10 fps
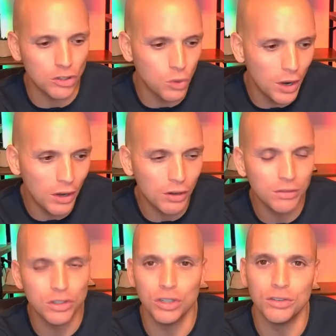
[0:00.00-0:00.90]

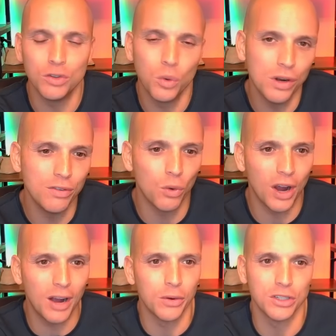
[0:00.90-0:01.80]
12 to 24
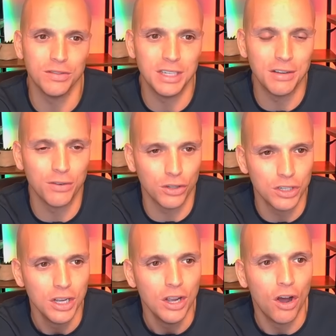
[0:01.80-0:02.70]
hours of a difference
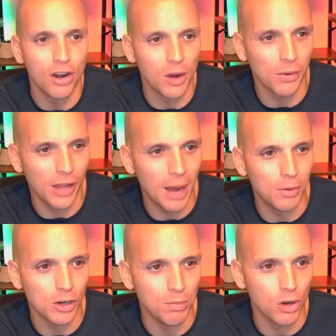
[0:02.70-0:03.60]
on our
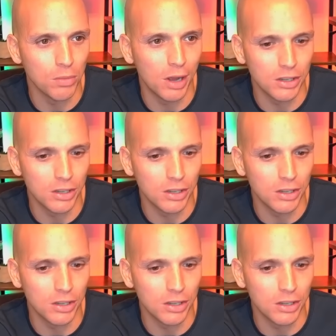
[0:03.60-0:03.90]
reliable computer models.